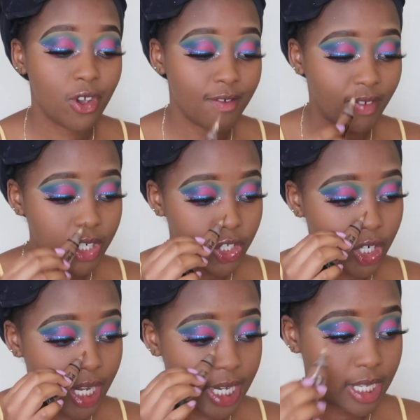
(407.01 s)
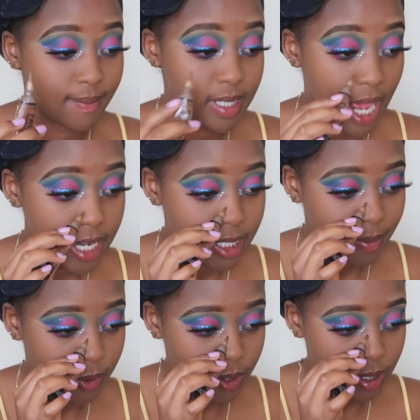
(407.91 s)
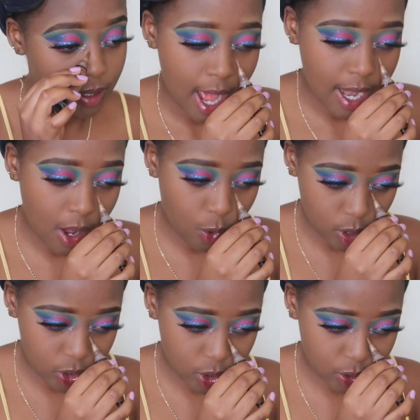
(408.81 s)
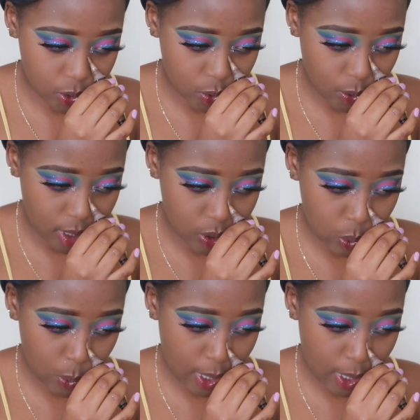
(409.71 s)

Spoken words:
your invention and give it attributes. Now question 2 is